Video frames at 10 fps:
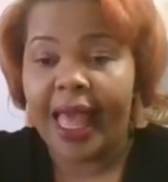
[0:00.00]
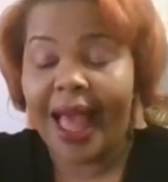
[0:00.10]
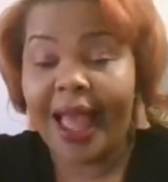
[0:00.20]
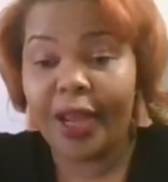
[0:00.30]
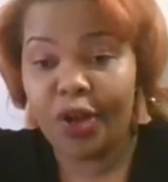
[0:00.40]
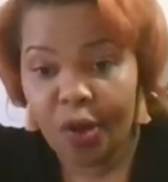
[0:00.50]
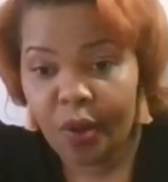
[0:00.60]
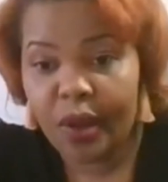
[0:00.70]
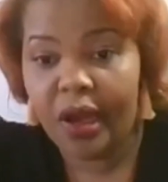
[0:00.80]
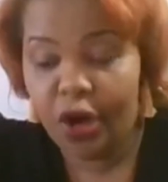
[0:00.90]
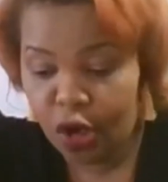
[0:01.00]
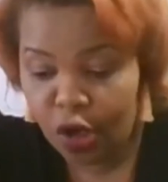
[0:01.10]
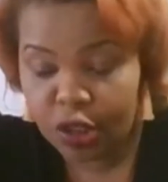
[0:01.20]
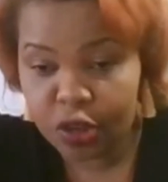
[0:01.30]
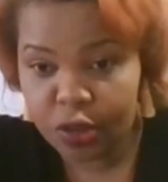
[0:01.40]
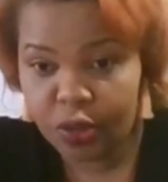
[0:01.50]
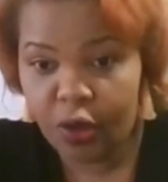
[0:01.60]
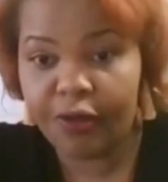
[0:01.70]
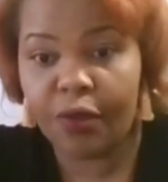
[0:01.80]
I know a lot of